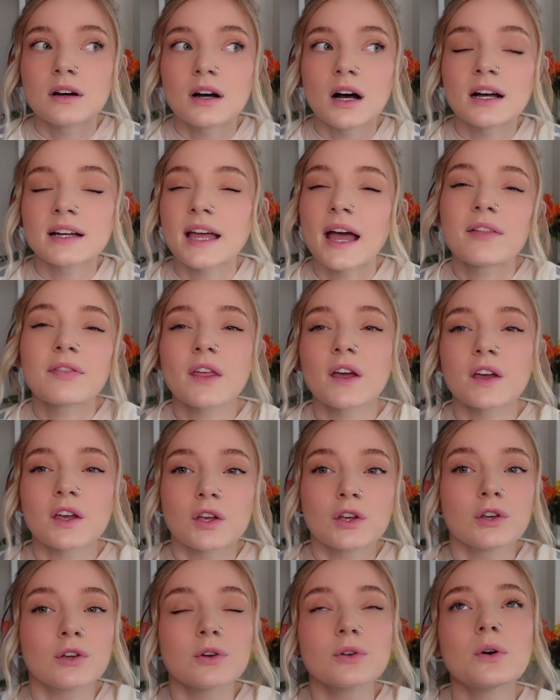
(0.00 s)
again, like
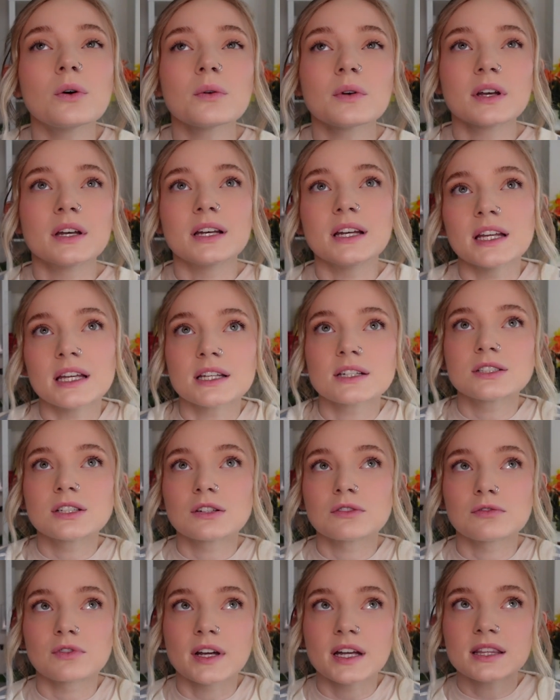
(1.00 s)
you don't need
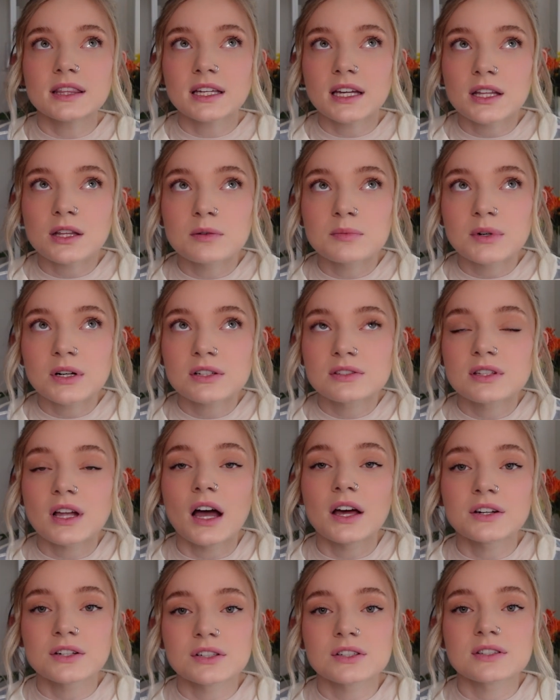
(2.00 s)
to read the other books to
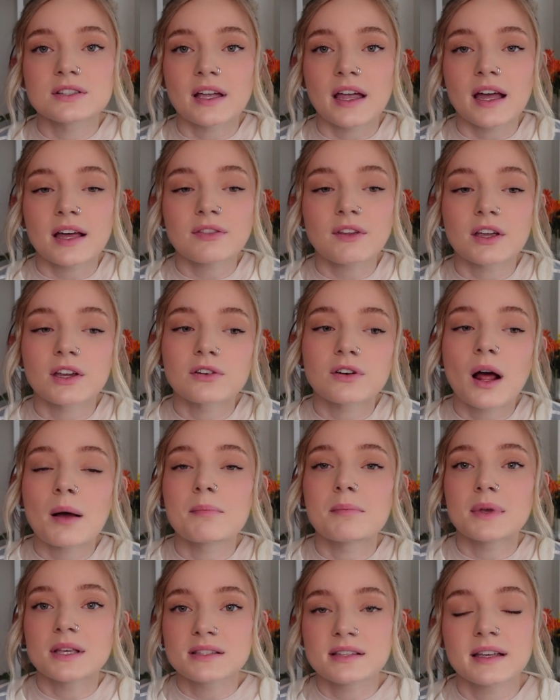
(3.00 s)
understand, like you're not
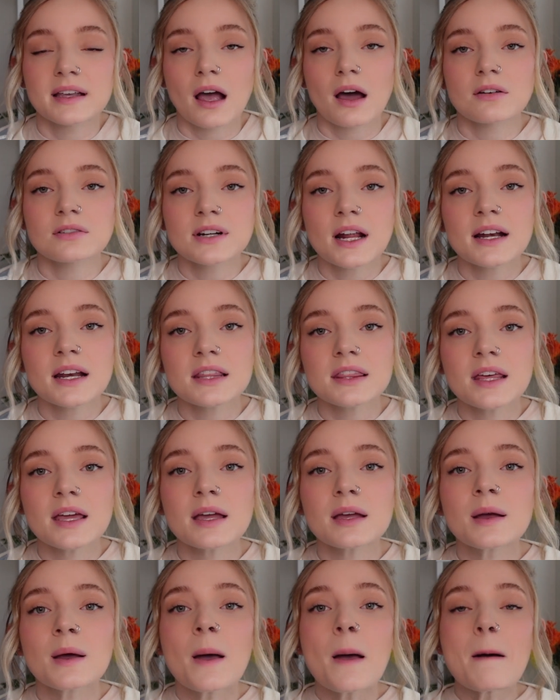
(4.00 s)
missing out on
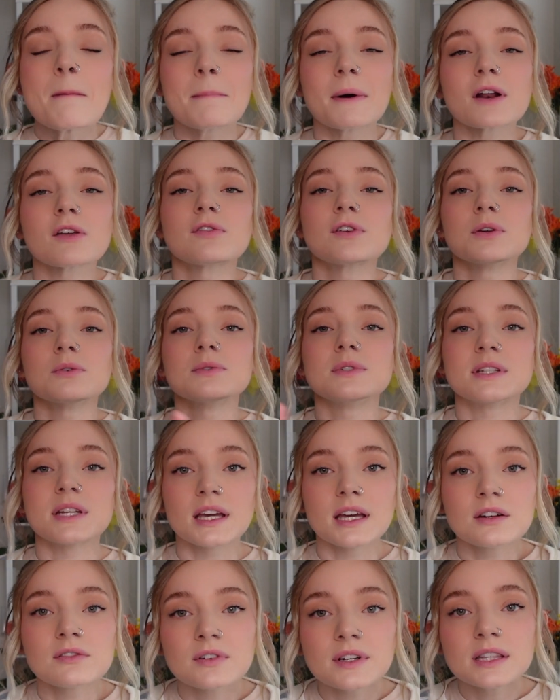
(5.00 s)
anything. But if you
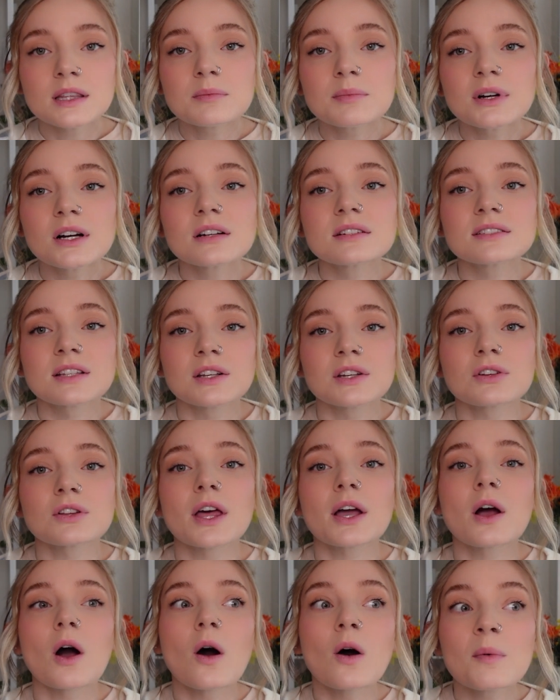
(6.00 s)
did read the books and you're
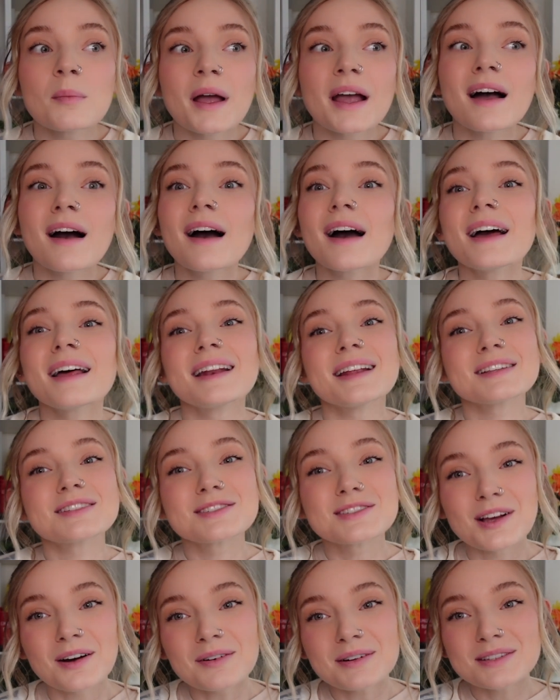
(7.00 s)
like, oh my God, it's
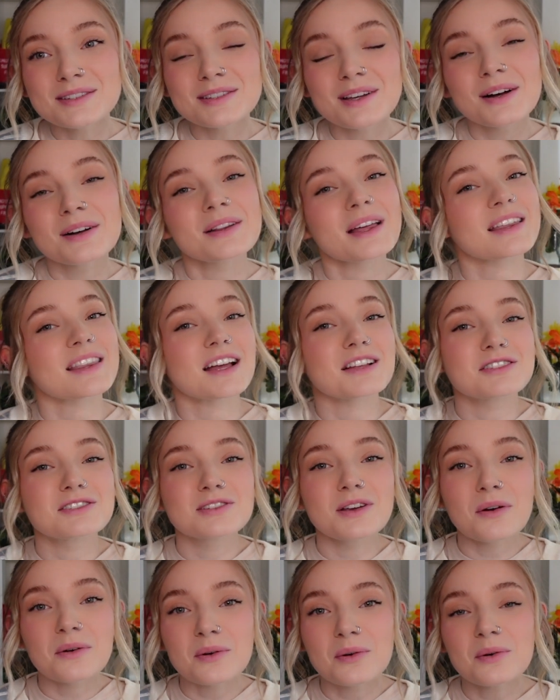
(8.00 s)
so and so, like that's
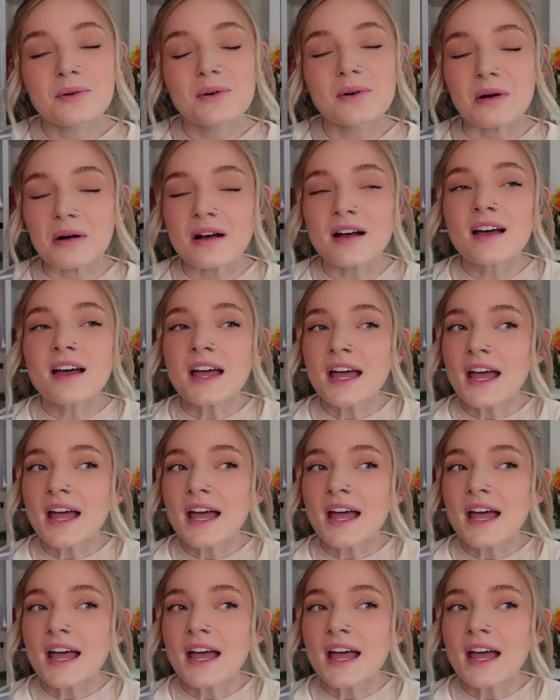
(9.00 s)
so cool.